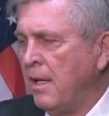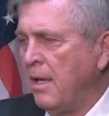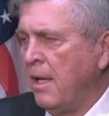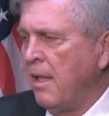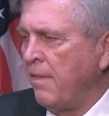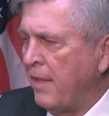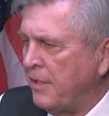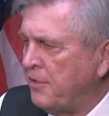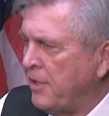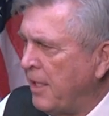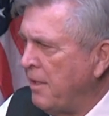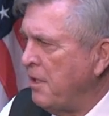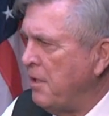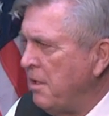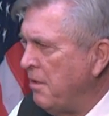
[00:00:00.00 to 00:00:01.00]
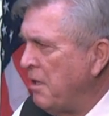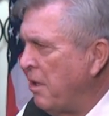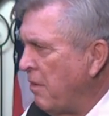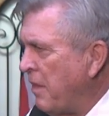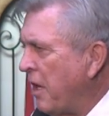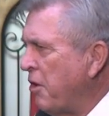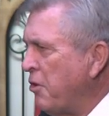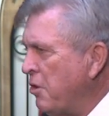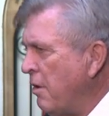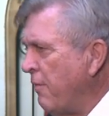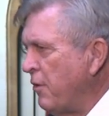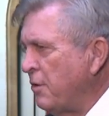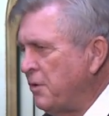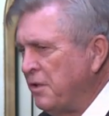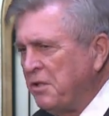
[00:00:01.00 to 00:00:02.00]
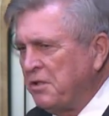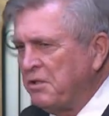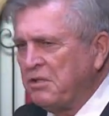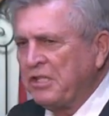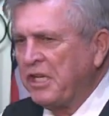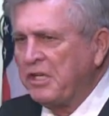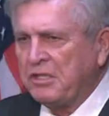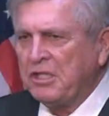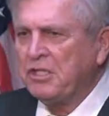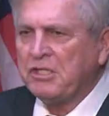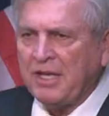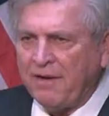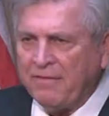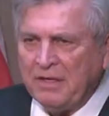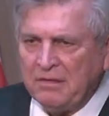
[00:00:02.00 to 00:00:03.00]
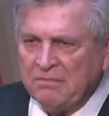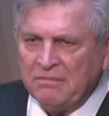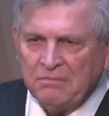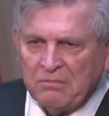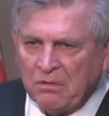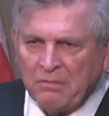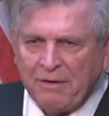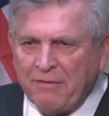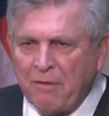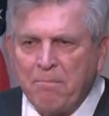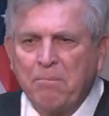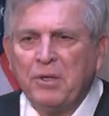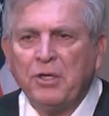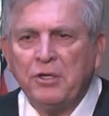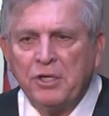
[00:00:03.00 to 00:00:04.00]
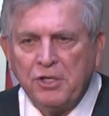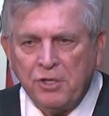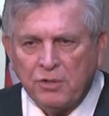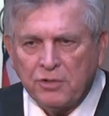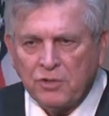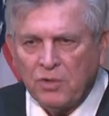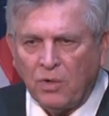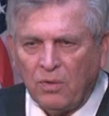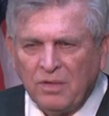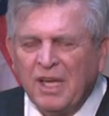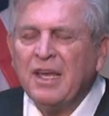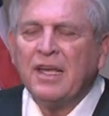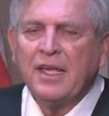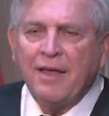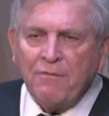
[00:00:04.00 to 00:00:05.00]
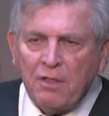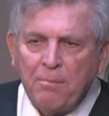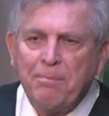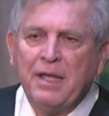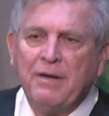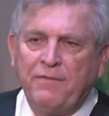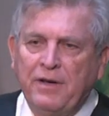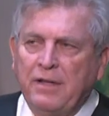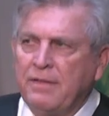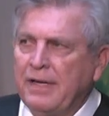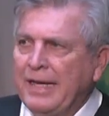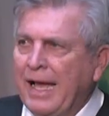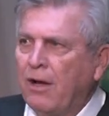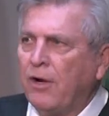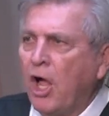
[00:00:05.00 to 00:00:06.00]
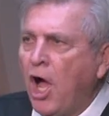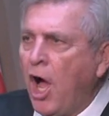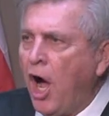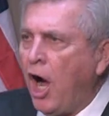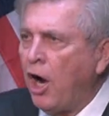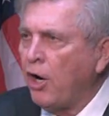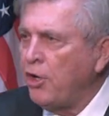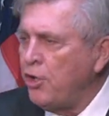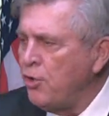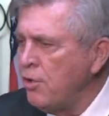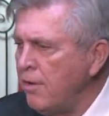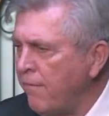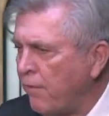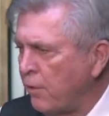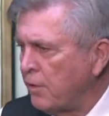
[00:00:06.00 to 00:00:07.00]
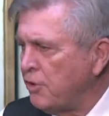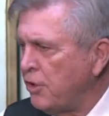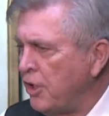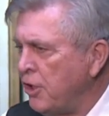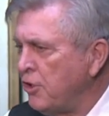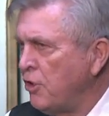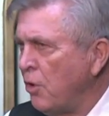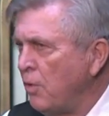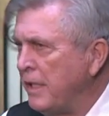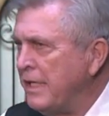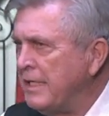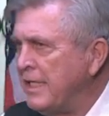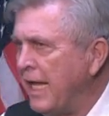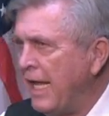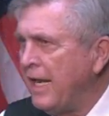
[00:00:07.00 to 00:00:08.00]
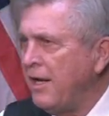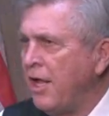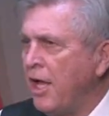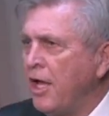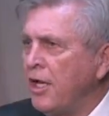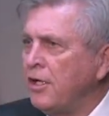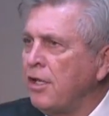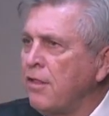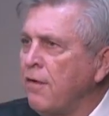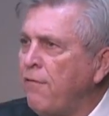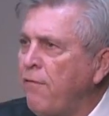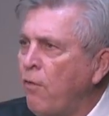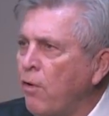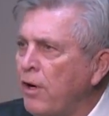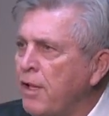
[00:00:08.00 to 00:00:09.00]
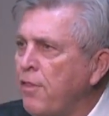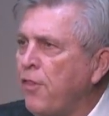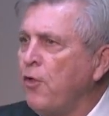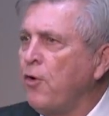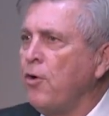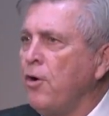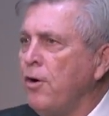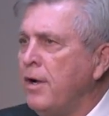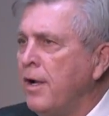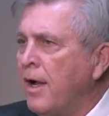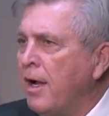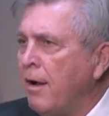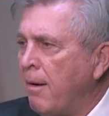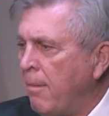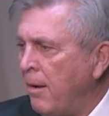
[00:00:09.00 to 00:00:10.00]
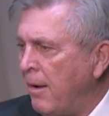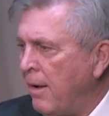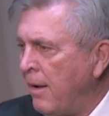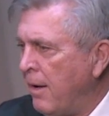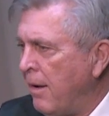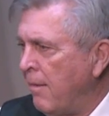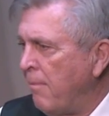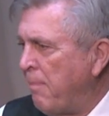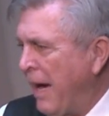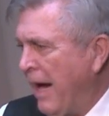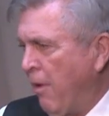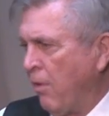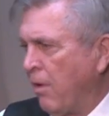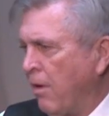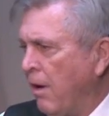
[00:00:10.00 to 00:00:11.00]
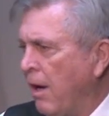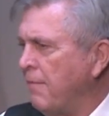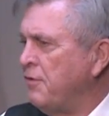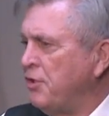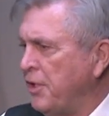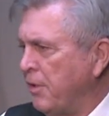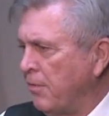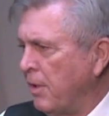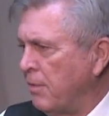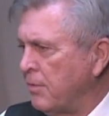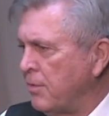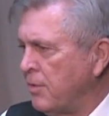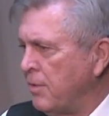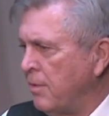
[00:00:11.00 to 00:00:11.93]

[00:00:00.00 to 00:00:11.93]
they say the, you know, that our universe is 67 or whatever billion years old. Given the benefit of the doubt, our universe is only 10 to the 43rd power of zeros.